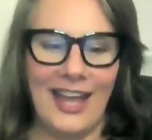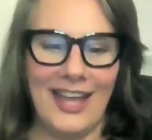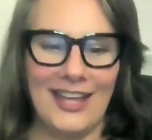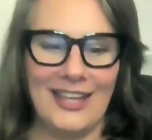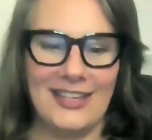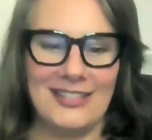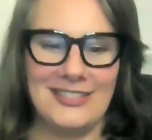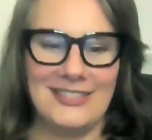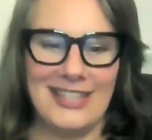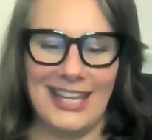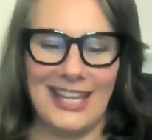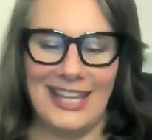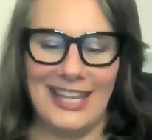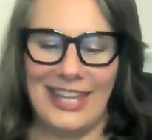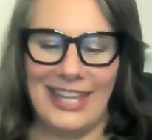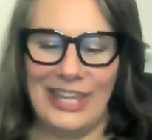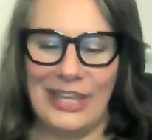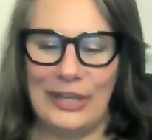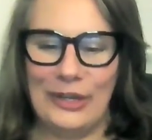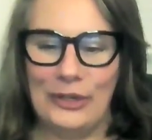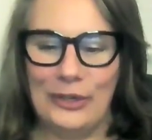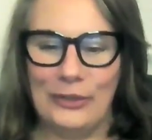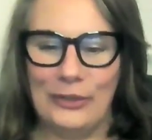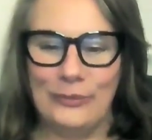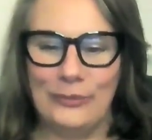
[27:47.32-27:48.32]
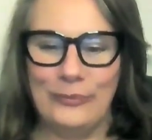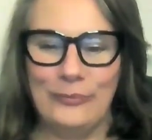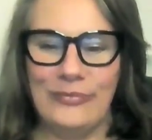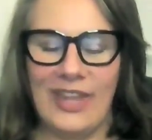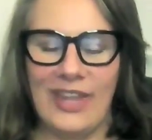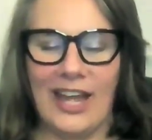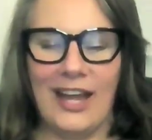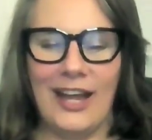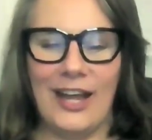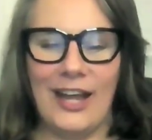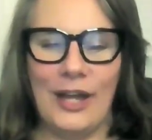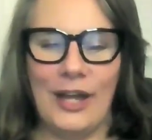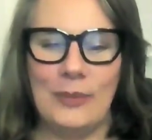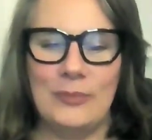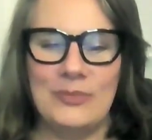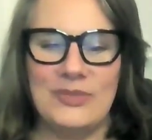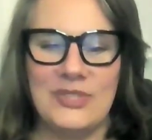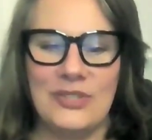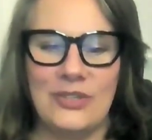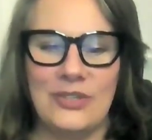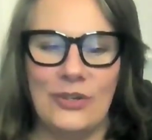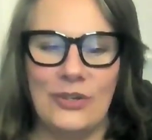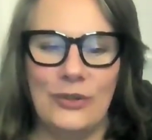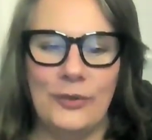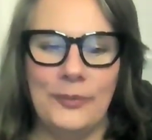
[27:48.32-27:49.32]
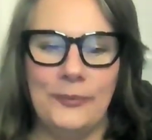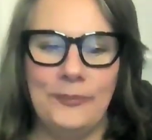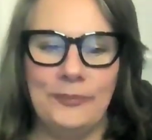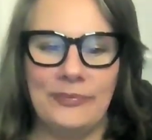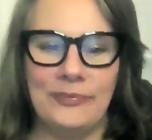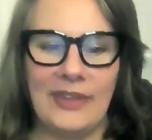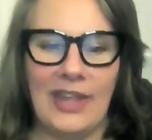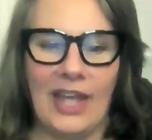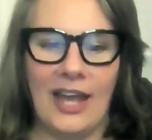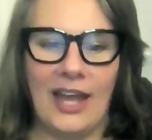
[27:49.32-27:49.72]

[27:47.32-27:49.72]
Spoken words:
yes. Thank you. So